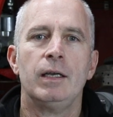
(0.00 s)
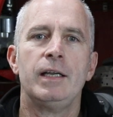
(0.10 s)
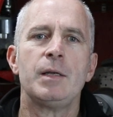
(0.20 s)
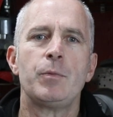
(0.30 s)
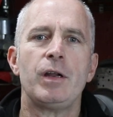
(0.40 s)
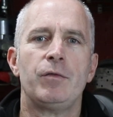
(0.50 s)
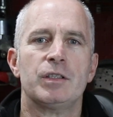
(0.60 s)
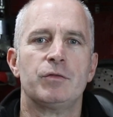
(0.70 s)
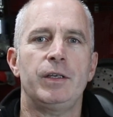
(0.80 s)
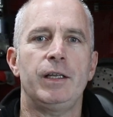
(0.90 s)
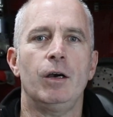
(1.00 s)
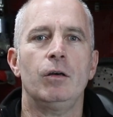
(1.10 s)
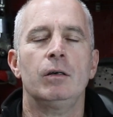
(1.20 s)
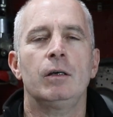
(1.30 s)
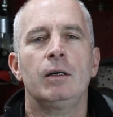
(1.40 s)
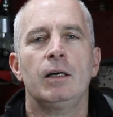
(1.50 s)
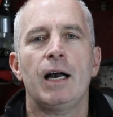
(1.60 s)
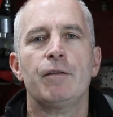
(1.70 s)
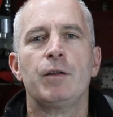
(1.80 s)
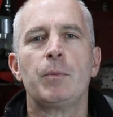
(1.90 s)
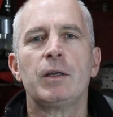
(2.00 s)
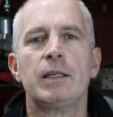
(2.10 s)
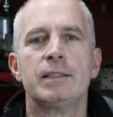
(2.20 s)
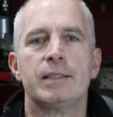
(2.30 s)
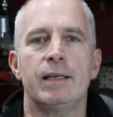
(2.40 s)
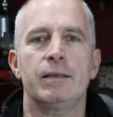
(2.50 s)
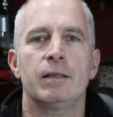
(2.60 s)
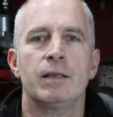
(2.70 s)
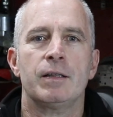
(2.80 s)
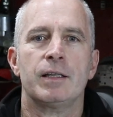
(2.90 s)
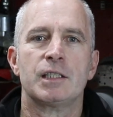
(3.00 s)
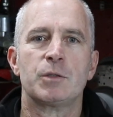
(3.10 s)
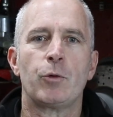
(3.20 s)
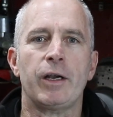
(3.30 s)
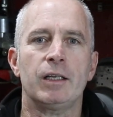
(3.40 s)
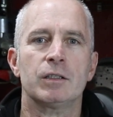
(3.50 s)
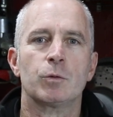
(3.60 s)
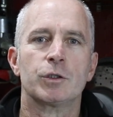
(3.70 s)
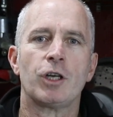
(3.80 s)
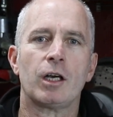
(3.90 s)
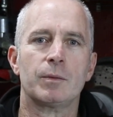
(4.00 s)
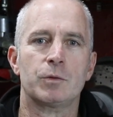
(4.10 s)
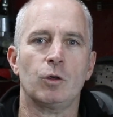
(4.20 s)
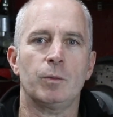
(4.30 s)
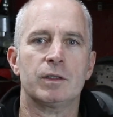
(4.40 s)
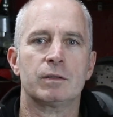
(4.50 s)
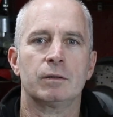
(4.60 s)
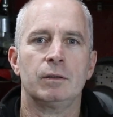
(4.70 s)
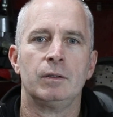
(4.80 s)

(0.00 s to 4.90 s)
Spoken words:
In the previous video, I flippantly said that springs were shock absorbers